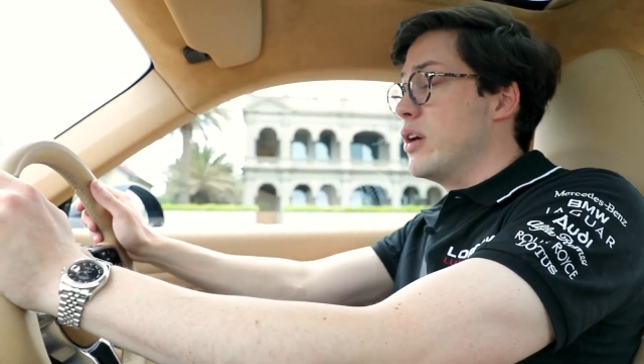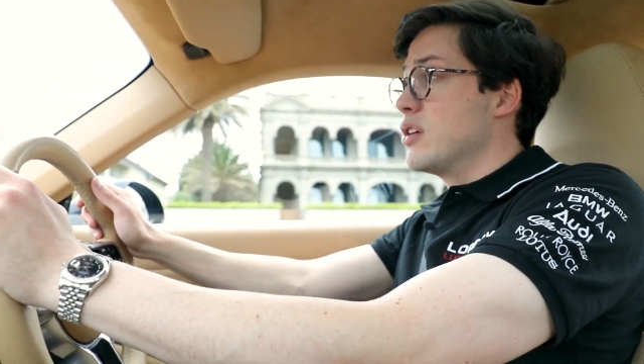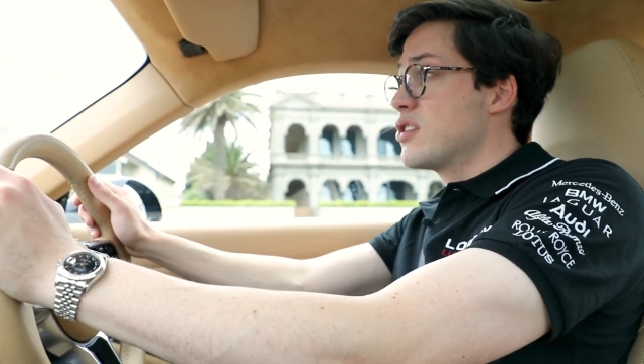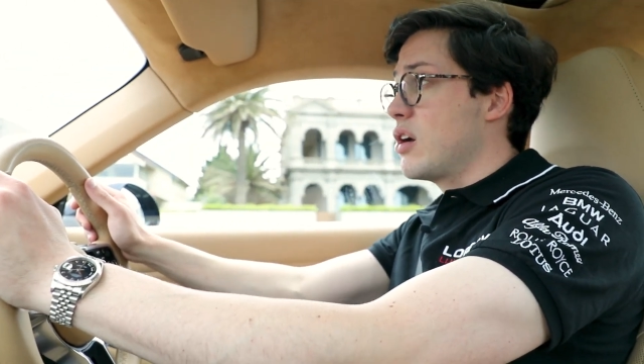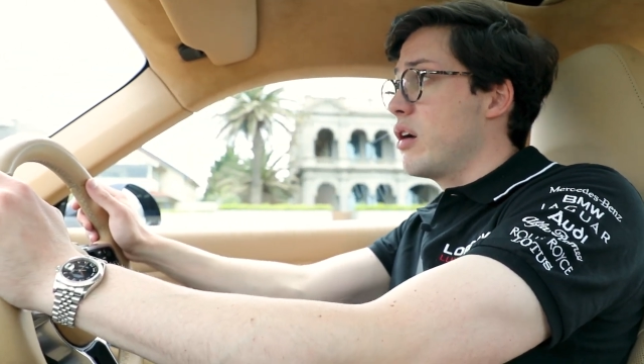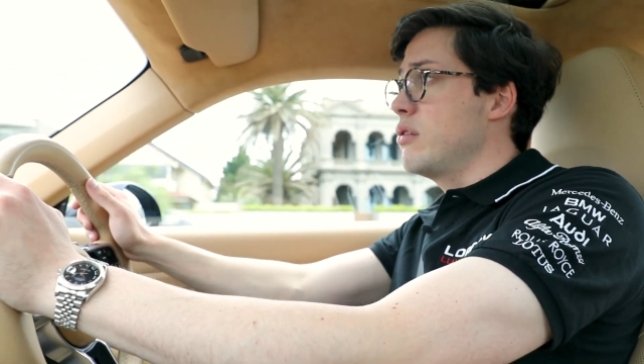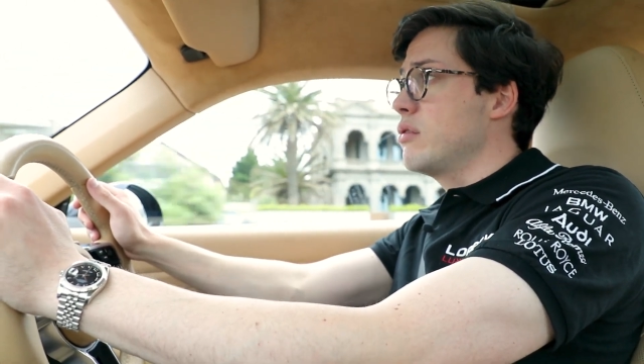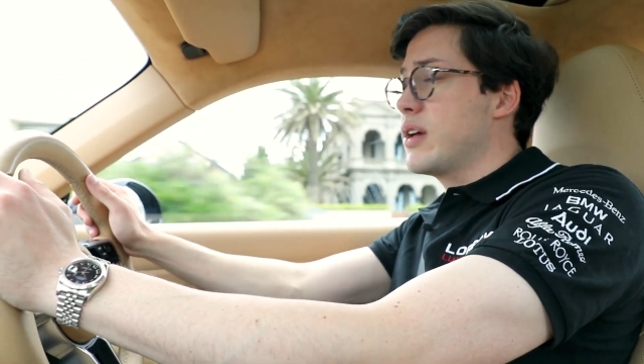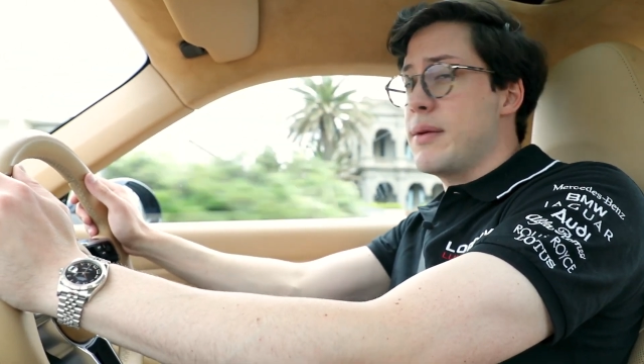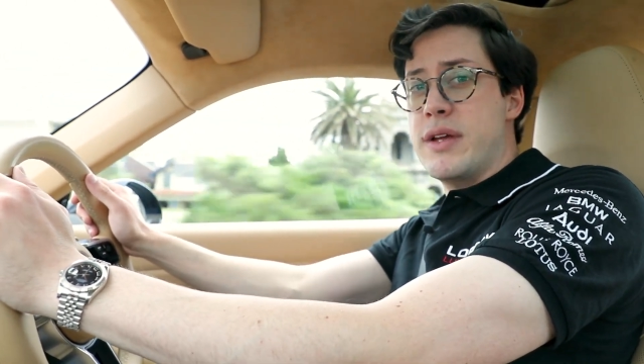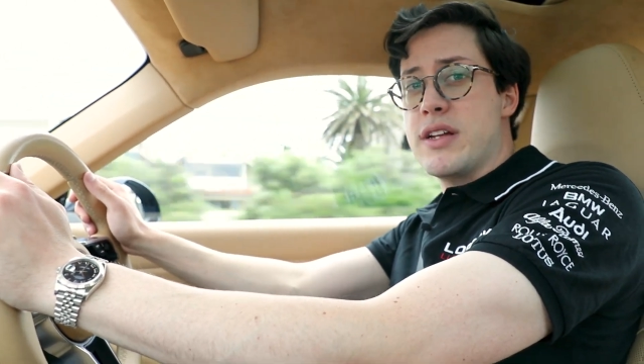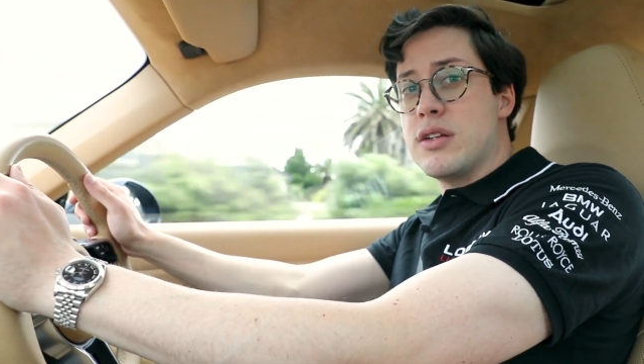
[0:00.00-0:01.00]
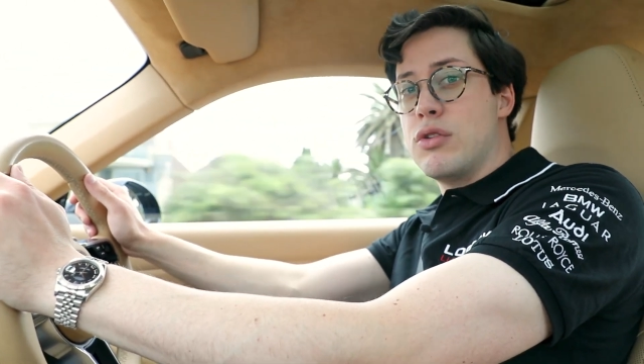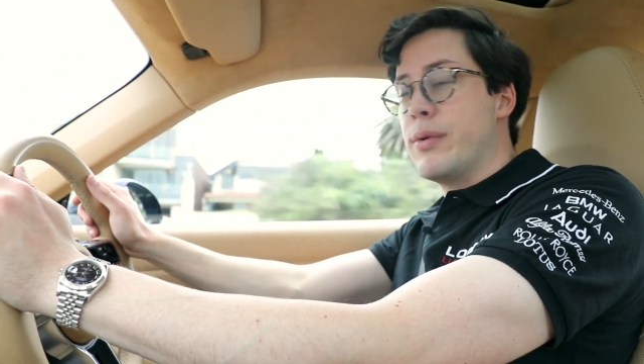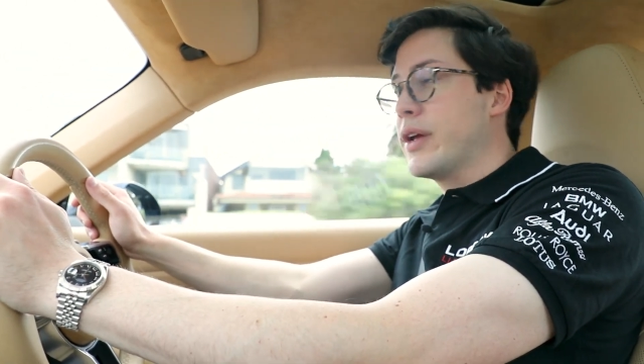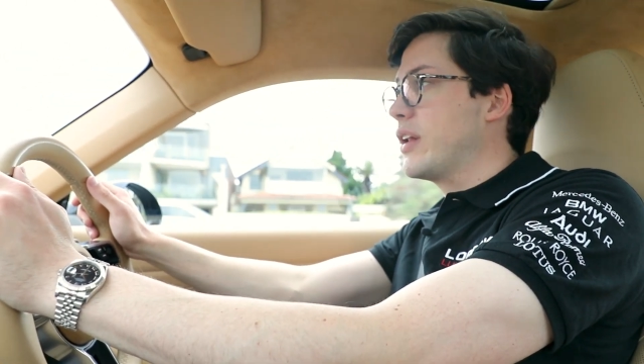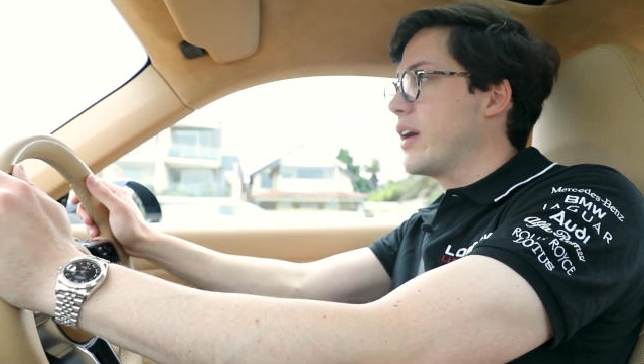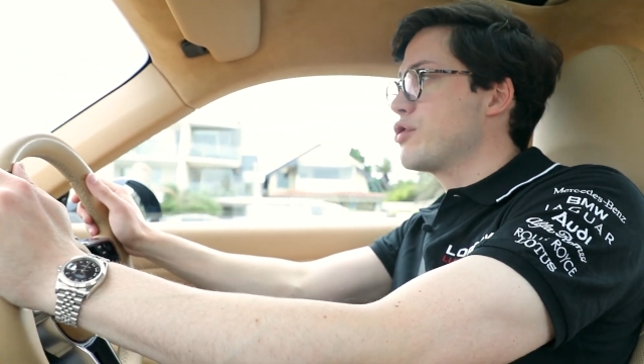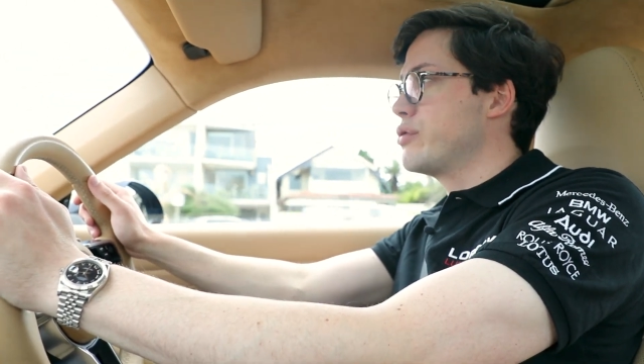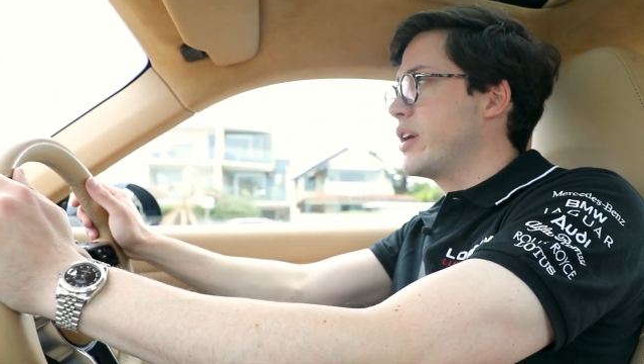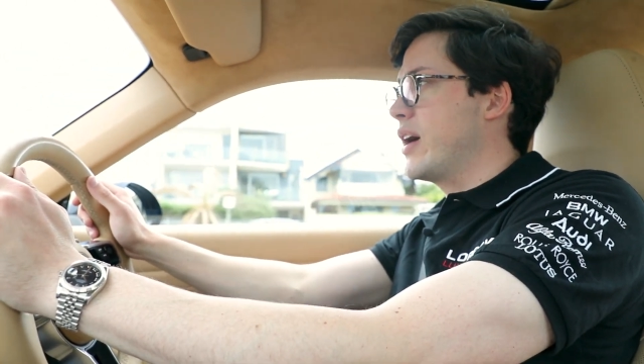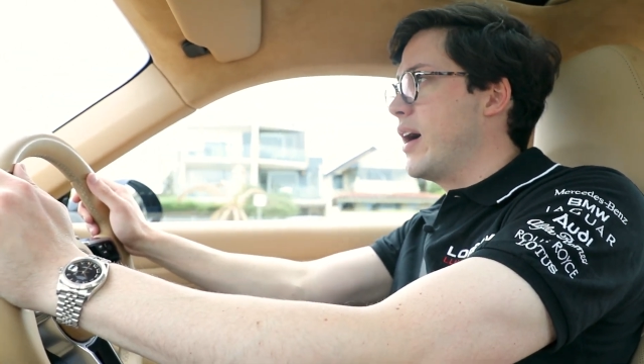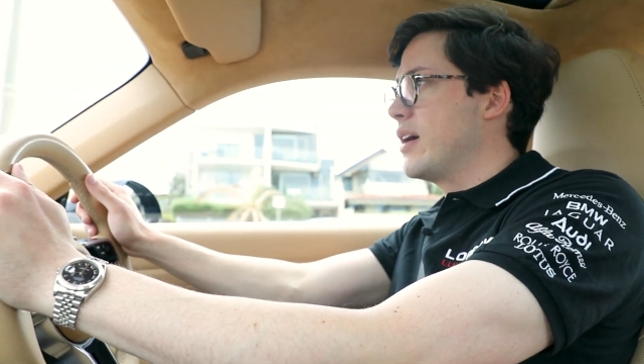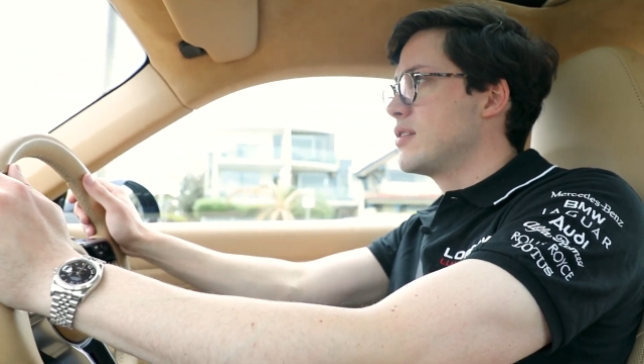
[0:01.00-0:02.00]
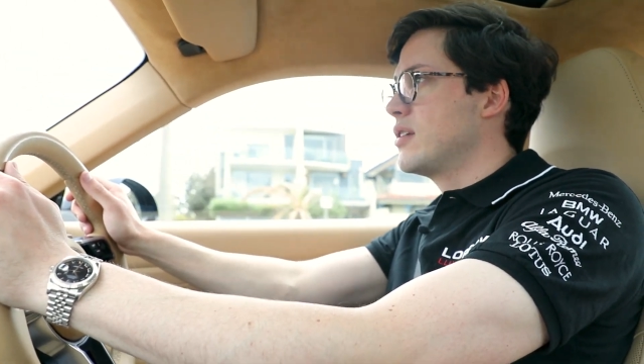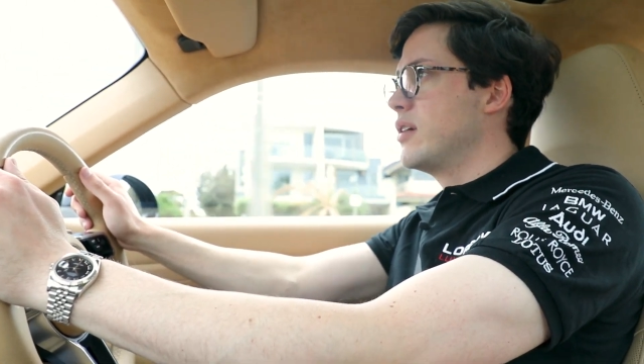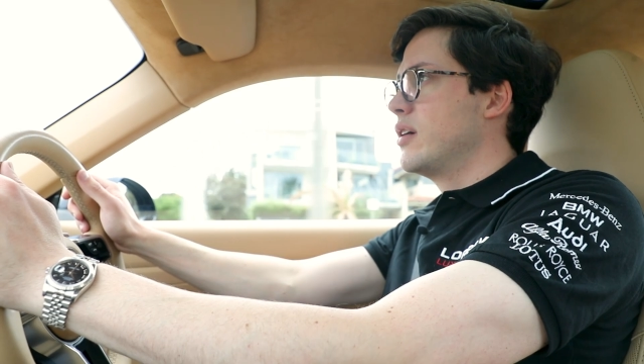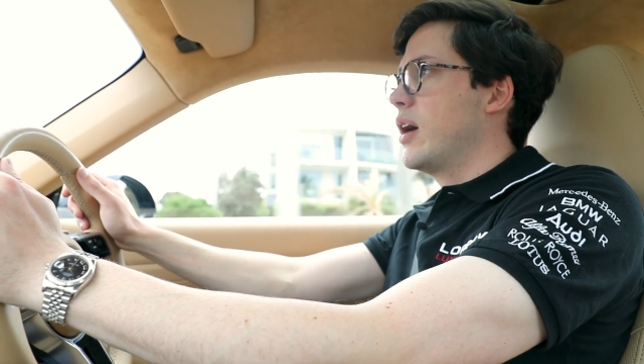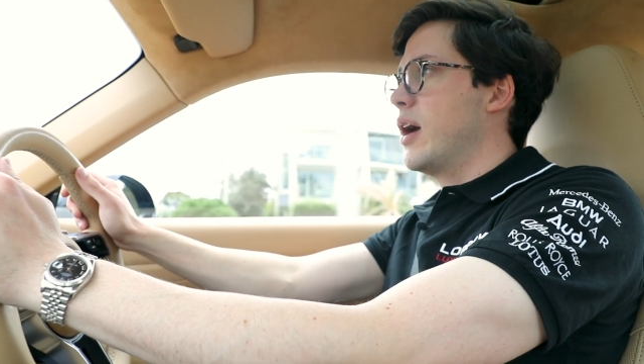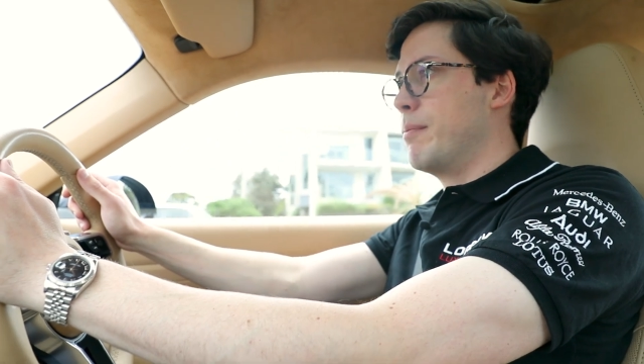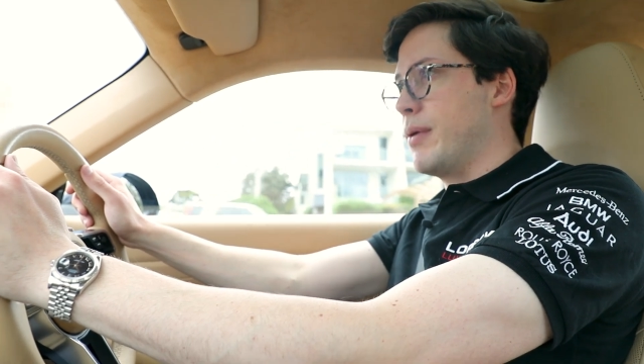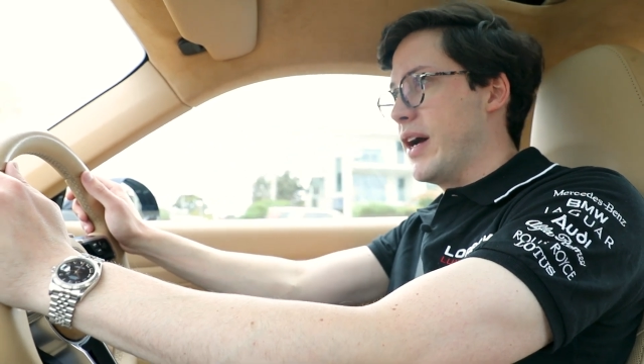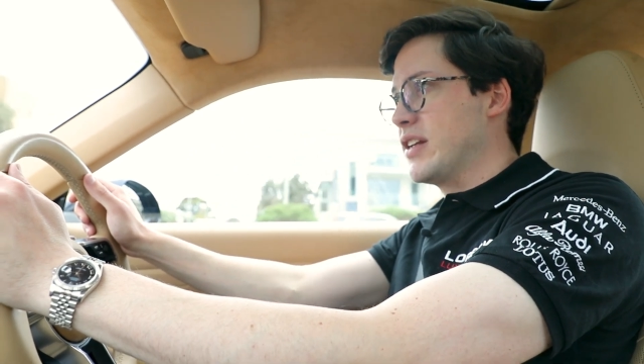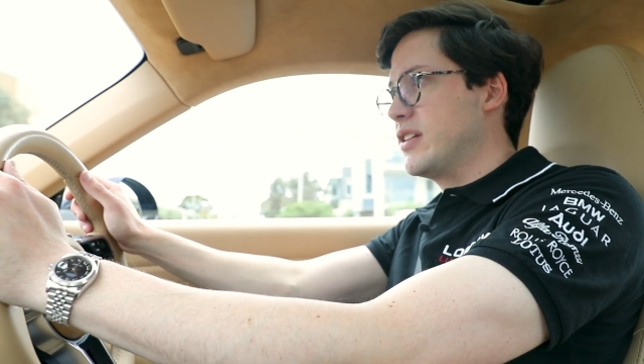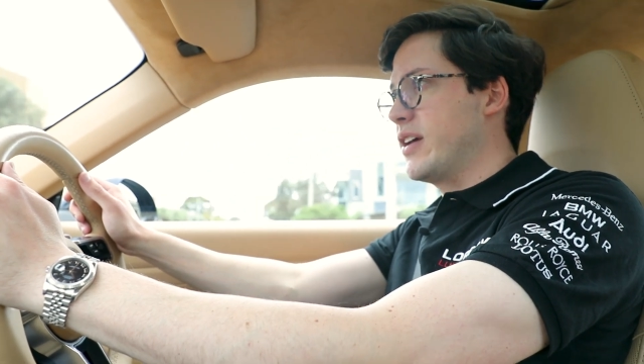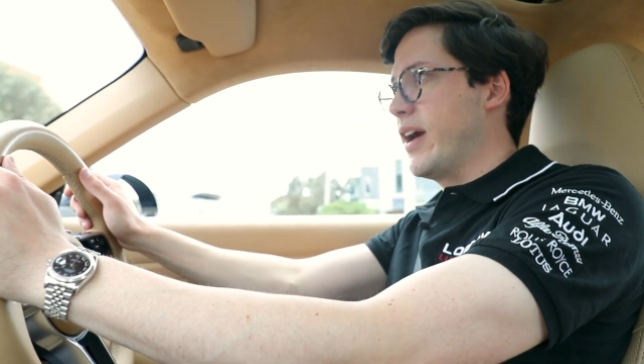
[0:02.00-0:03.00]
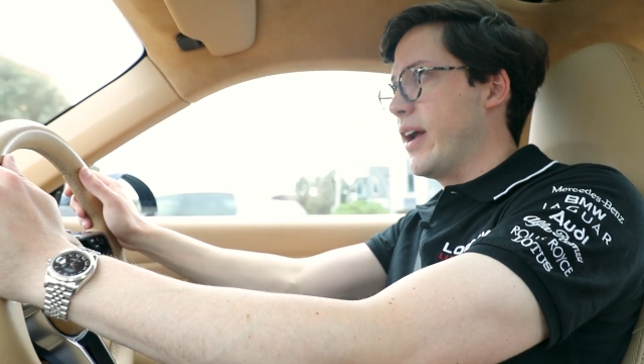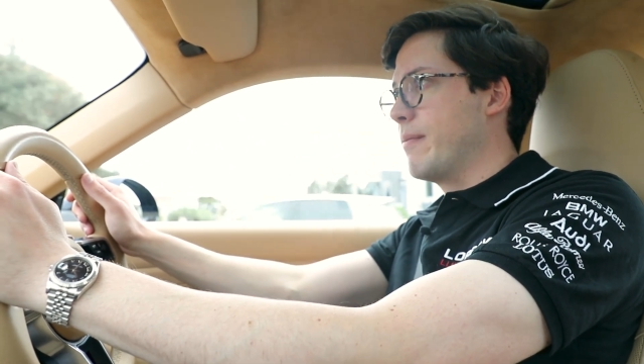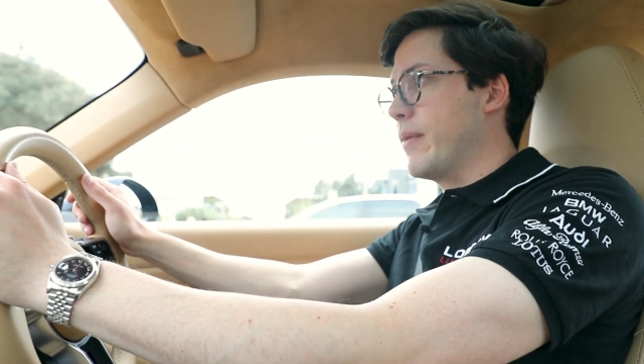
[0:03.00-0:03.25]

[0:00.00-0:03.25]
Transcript: So come down to Lorbeck Luxury Cars, and buy today.